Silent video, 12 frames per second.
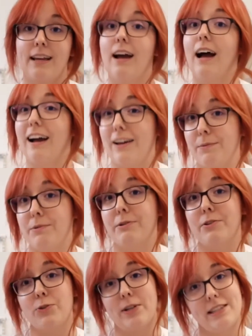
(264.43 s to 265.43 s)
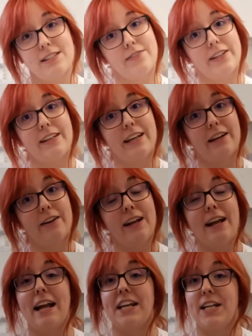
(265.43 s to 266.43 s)
I hope you enjoyed this video
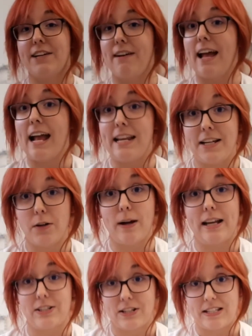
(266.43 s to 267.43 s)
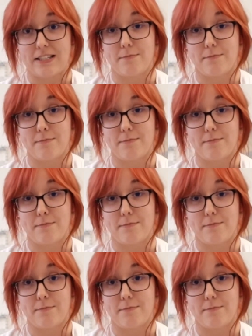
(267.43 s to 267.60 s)
and if you have any questions,